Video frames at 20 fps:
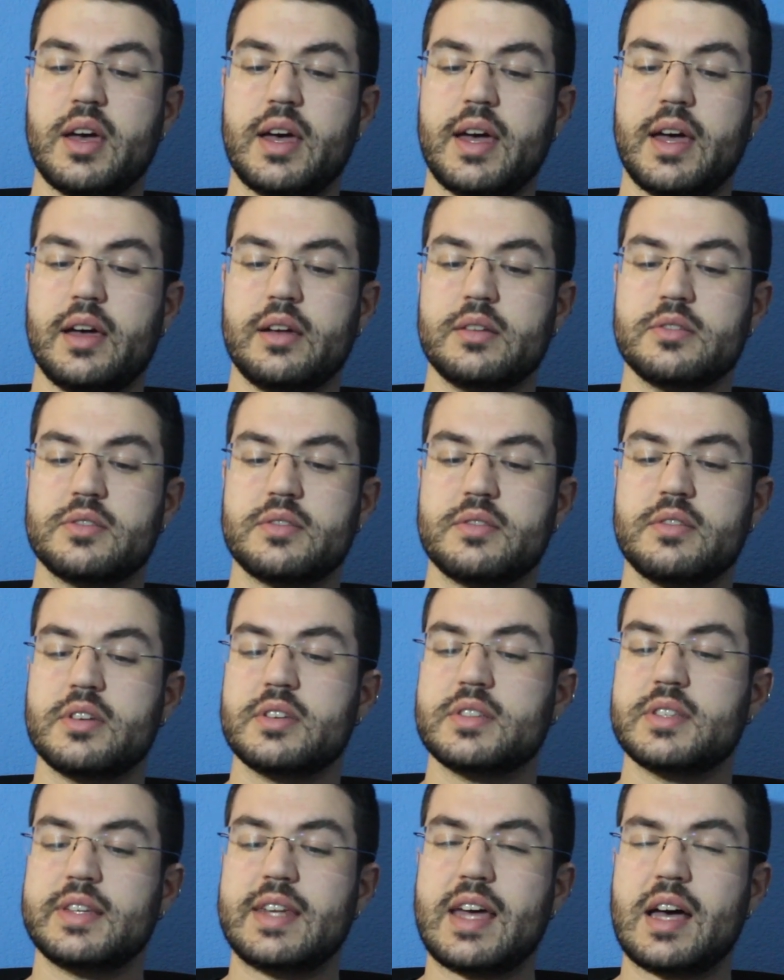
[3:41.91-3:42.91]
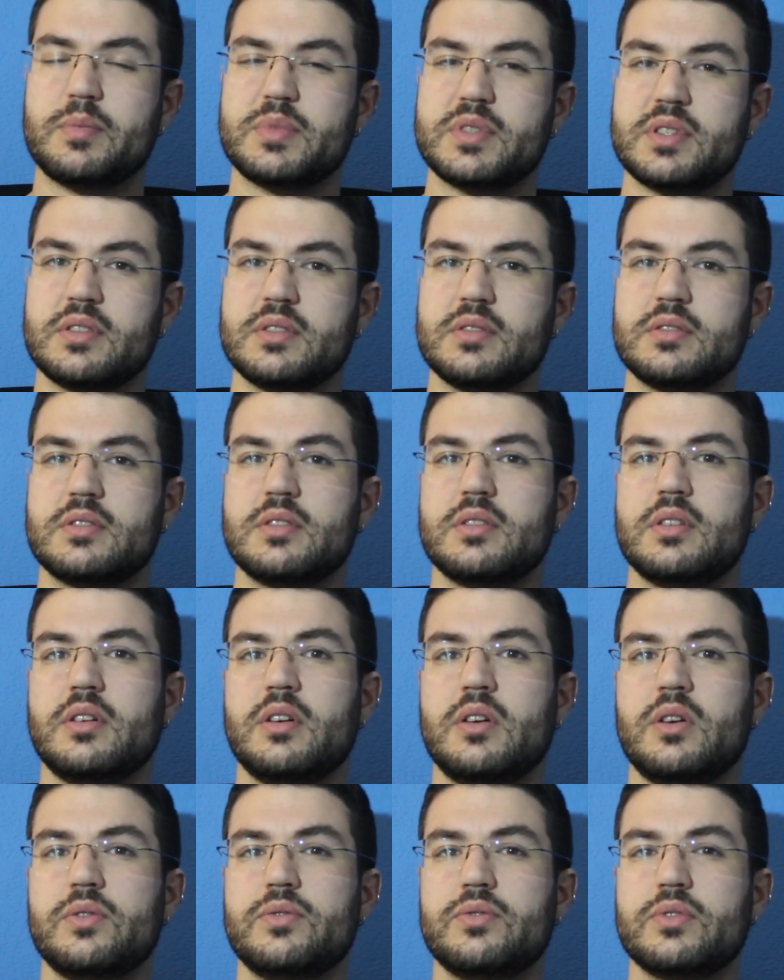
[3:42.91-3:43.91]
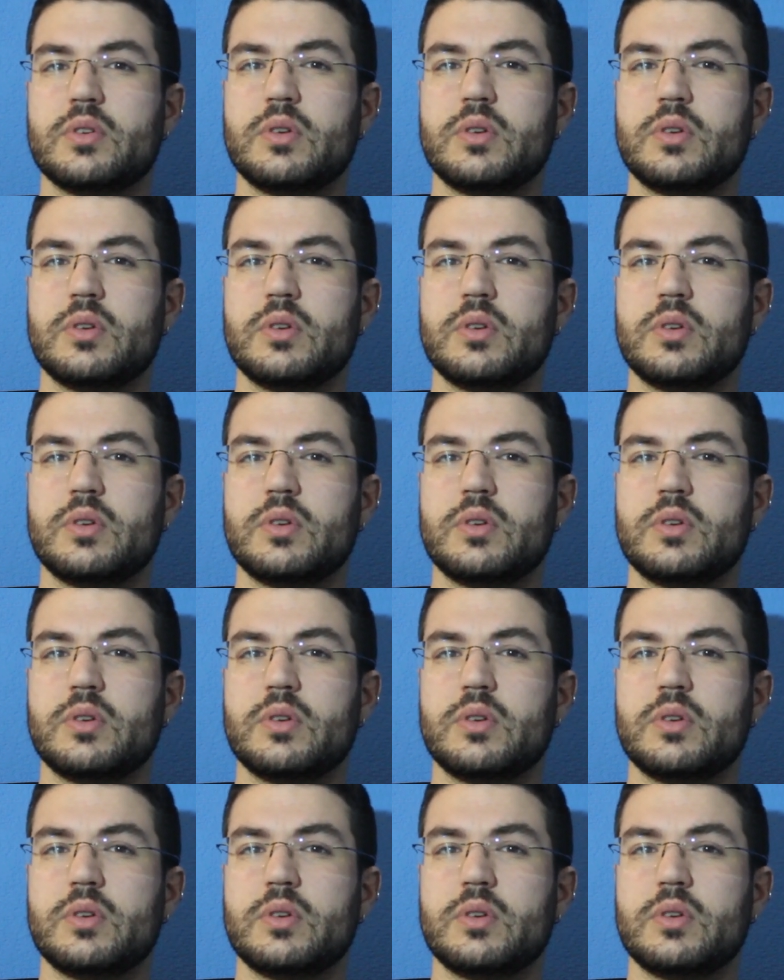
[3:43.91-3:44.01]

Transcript: and there is an absence of